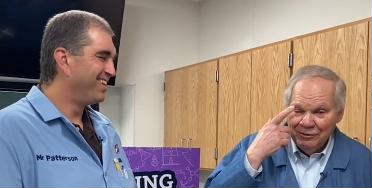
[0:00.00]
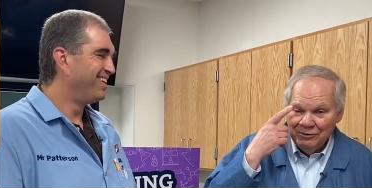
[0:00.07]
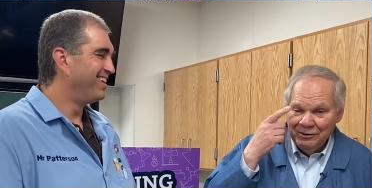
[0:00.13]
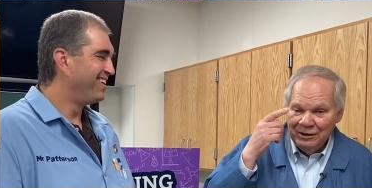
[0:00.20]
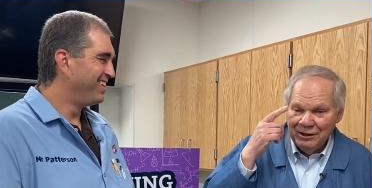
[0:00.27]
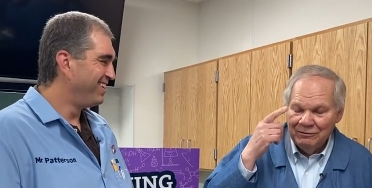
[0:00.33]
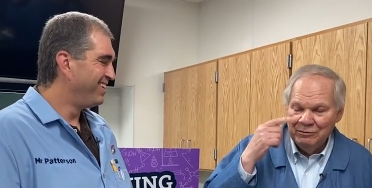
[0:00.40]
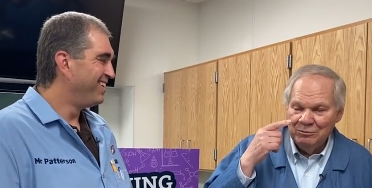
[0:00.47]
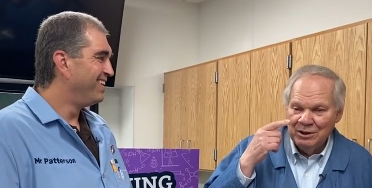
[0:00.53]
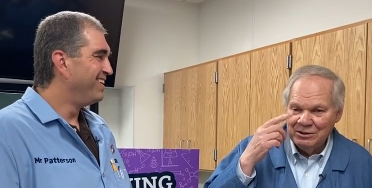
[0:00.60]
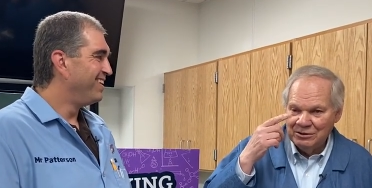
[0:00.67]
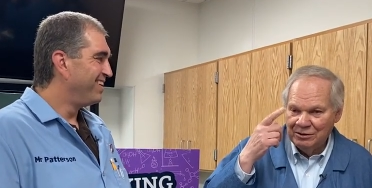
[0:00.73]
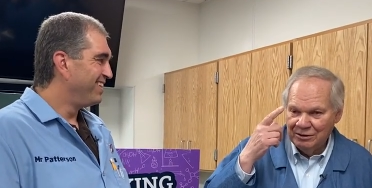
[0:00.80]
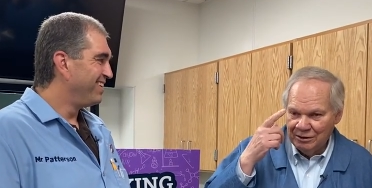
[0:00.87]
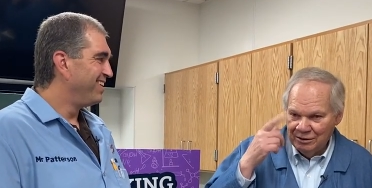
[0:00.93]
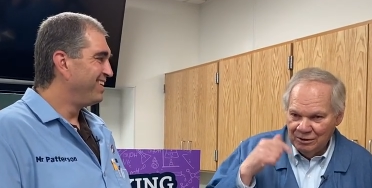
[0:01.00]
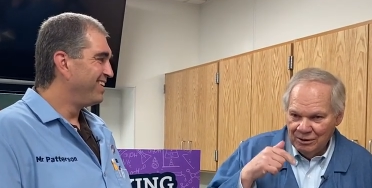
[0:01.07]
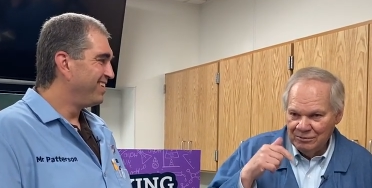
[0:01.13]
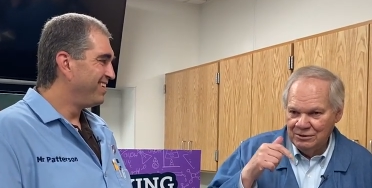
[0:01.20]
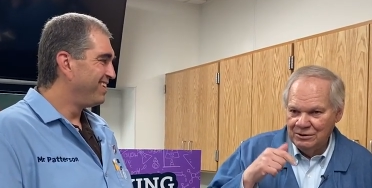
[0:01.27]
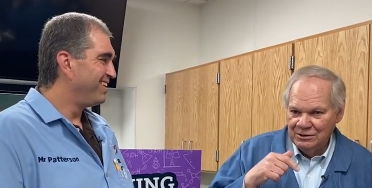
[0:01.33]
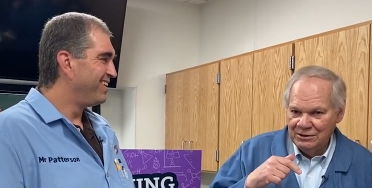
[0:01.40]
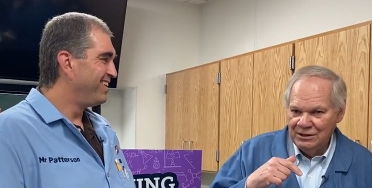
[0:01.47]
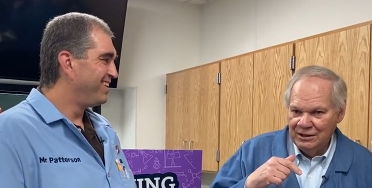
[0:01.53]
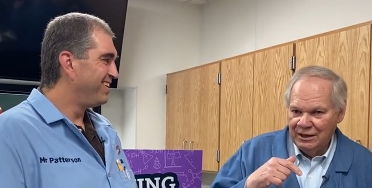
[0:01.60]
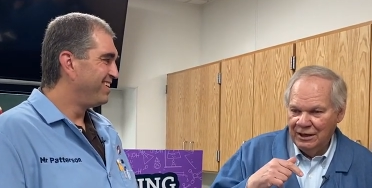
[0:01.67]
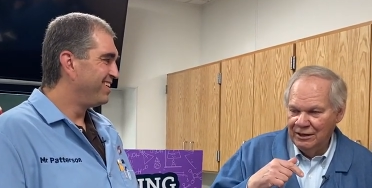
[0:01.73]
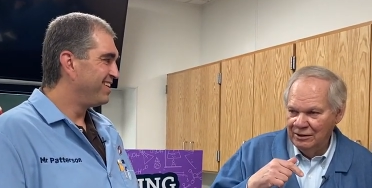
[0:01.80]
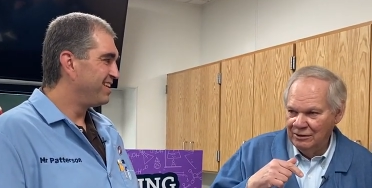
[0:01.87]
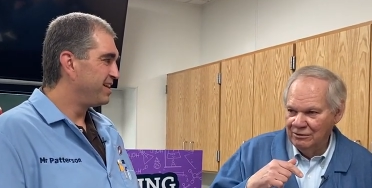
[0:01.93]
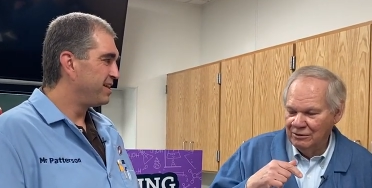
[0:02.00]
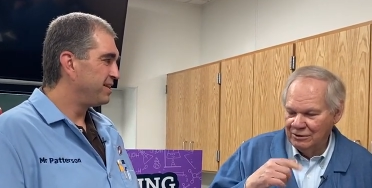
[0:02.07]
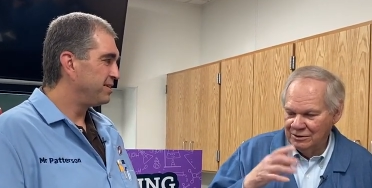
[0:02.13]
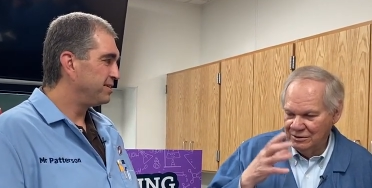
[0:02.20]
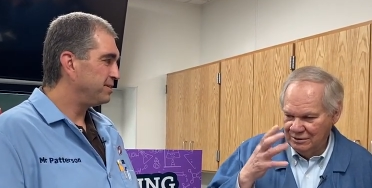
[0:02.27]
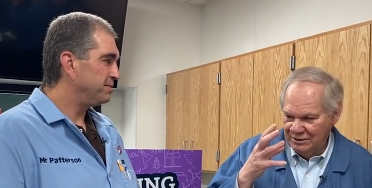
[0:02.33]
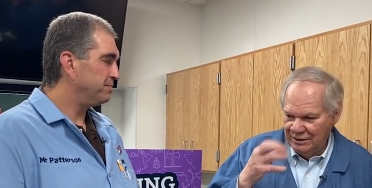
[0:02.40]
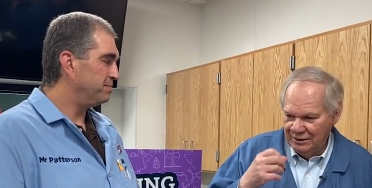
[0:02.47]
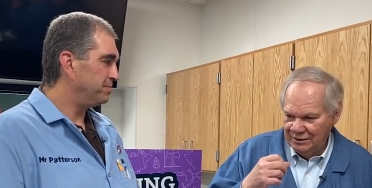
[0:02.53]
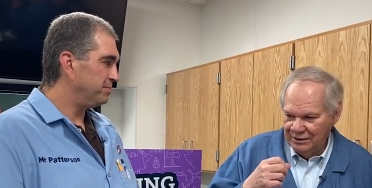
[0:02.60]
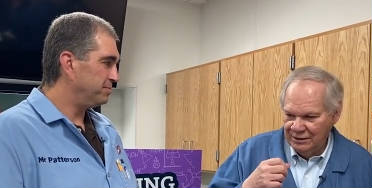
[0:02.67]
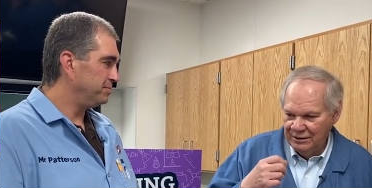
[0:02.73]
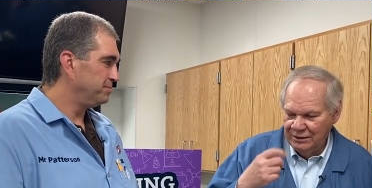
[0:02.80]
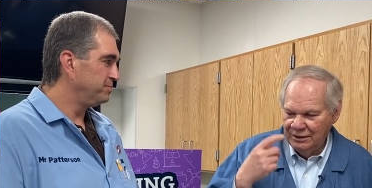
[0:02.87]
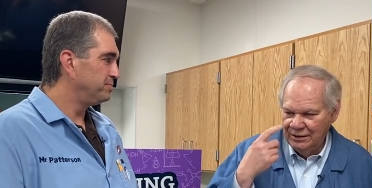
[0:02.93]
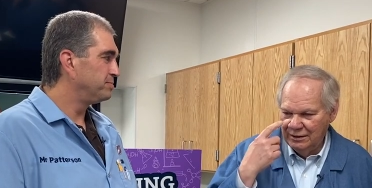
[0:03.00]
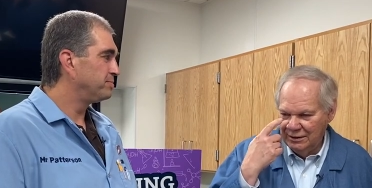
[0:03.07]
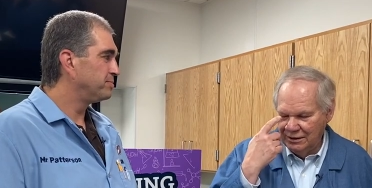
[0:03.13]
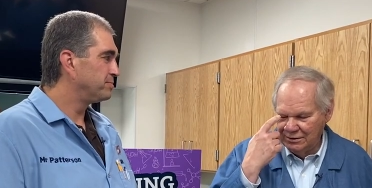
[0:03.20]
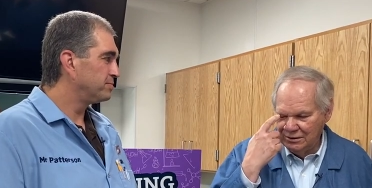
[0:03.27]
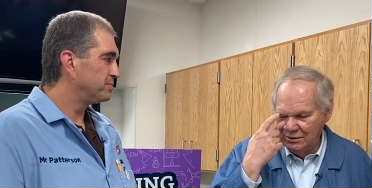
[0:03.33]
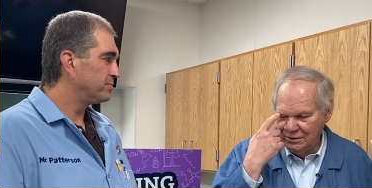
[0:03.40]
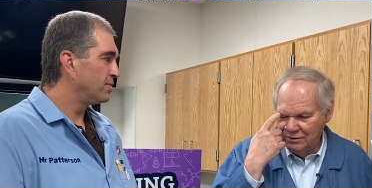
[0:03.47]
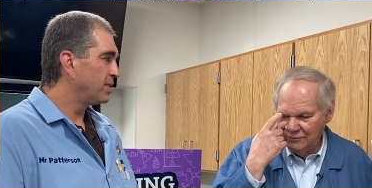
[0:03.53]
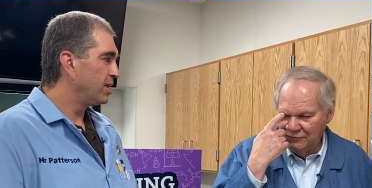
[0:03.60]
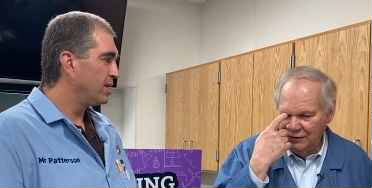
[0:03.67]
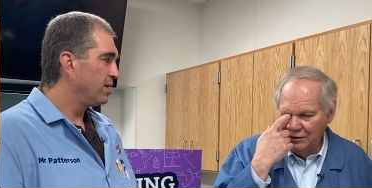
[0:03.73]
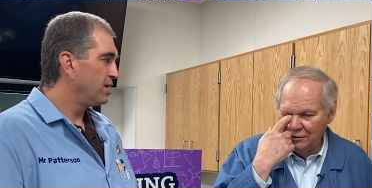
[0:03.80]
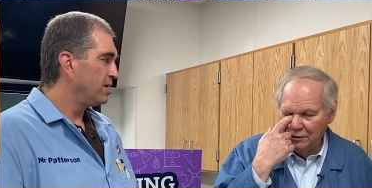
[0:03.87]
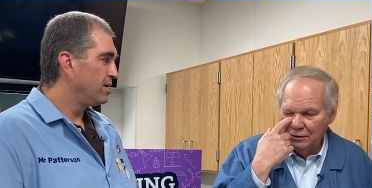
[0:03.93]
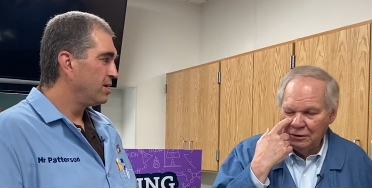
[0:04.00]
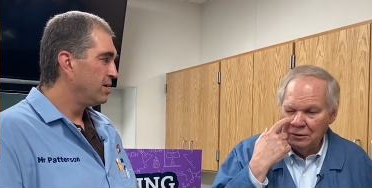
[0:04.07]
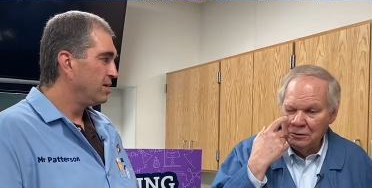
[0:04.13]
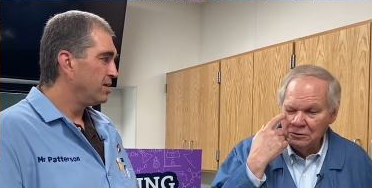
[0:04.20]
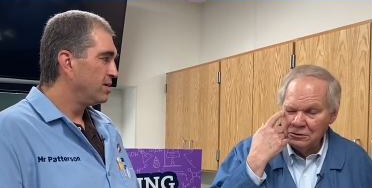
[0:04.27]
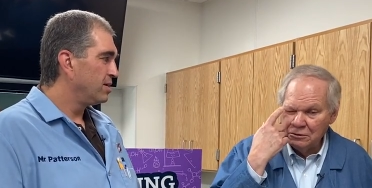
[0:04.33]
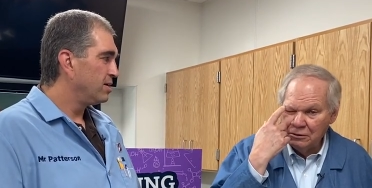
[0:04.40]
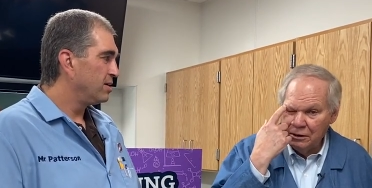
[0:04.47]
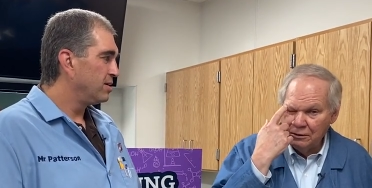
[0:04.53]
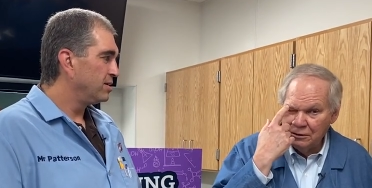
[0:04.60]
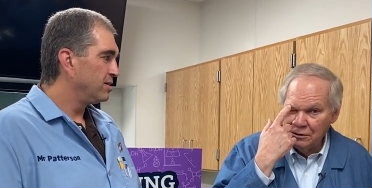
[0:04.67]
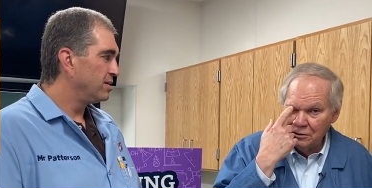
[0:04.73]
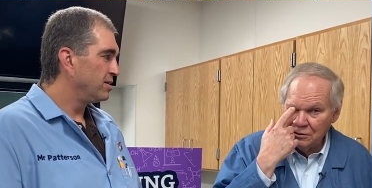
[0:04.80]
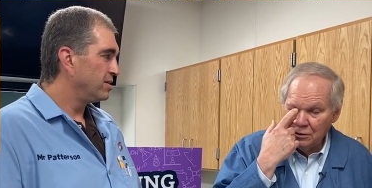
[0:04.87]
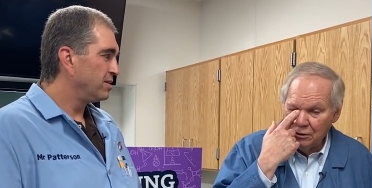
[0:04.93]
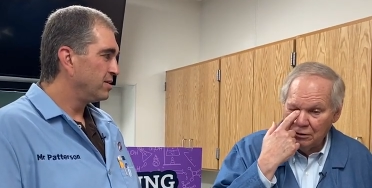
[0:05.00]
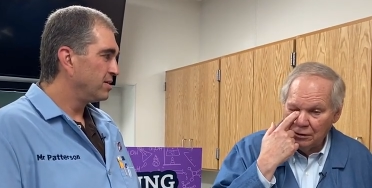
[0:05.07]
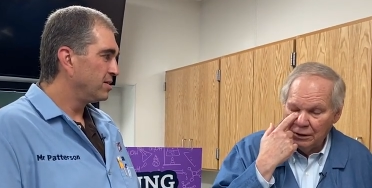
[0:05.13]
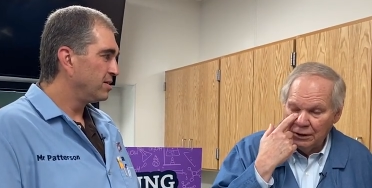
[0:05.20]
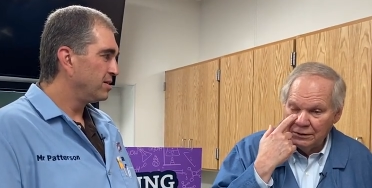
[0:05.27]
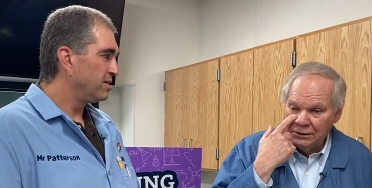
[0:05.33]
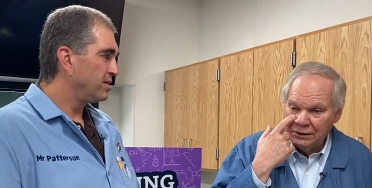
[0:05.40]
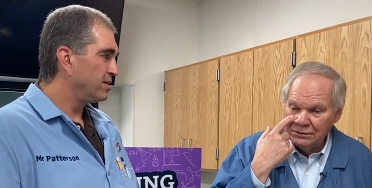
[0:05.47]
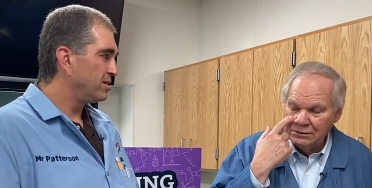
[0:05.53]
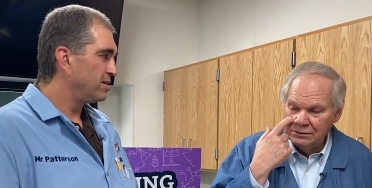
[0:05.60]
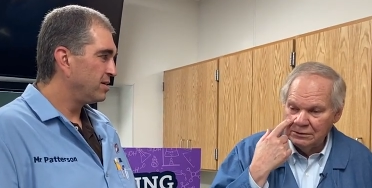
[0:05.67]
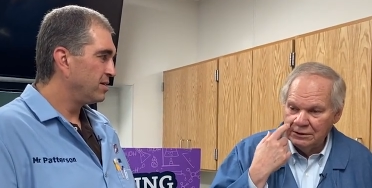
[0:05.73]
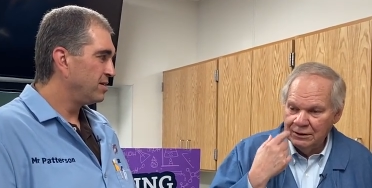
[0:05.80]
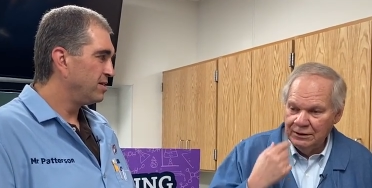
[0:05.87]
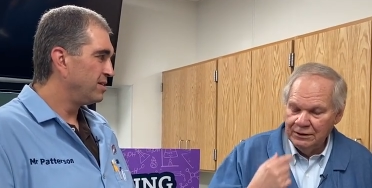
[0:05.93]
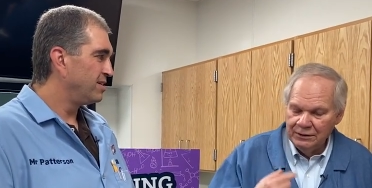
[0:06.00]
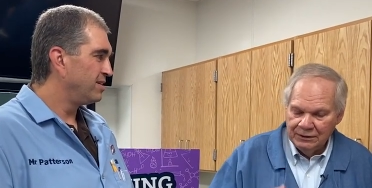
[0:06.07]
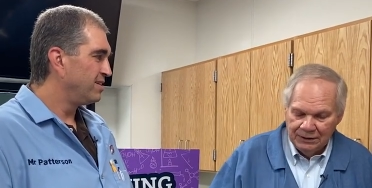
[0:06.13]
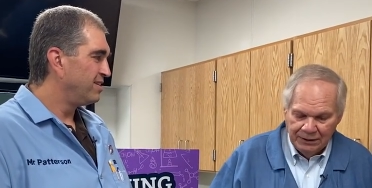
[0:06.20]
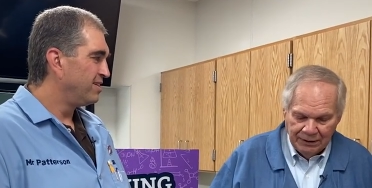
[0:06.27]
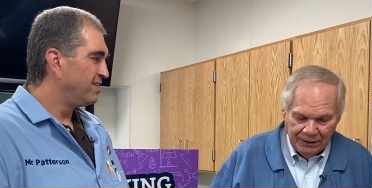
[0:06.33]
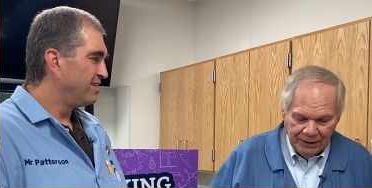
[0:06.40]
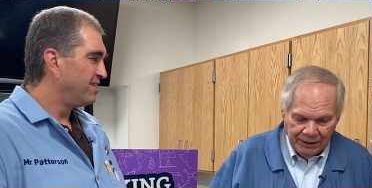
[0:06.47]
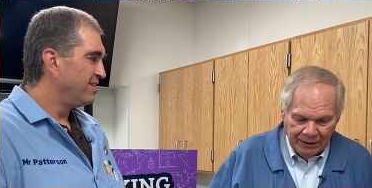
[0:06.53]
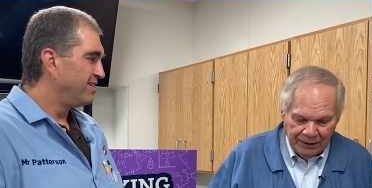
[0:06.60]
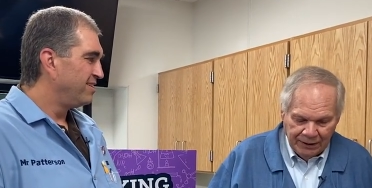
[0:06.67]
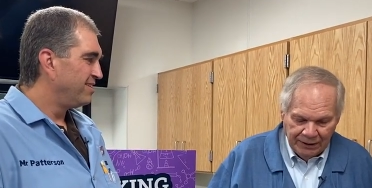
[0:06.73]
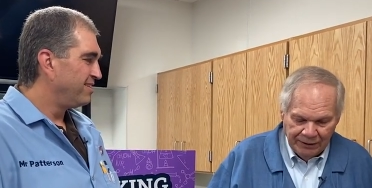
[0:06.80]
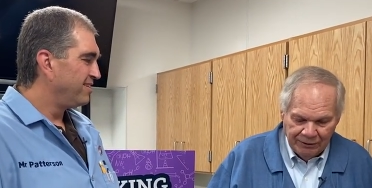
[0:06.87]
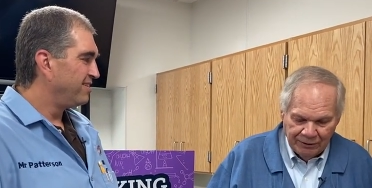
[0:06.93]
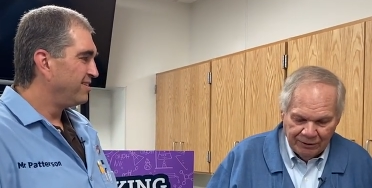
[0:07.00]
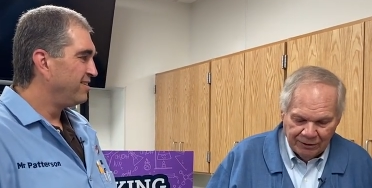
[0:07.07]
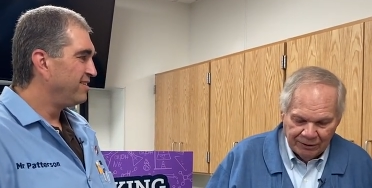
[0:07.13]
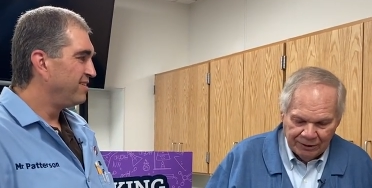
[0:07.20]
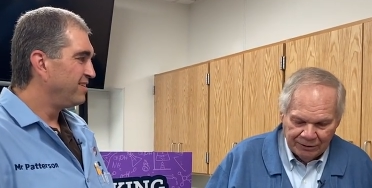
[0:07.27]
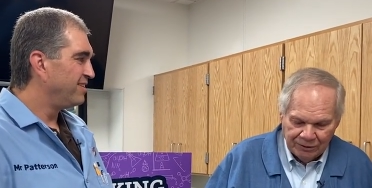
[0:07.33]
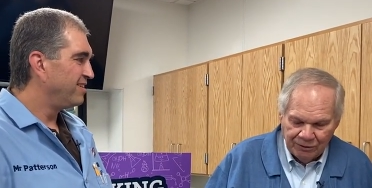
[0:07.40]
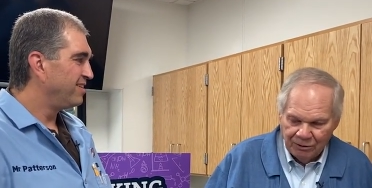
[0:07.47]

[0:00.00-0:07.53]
Speaker 1: We have a muscle that closes the eye, of course, the mm-hmm. eyelid, mm -hmm. and that's a sphincter that goes around in a circle like this, okay? They call it the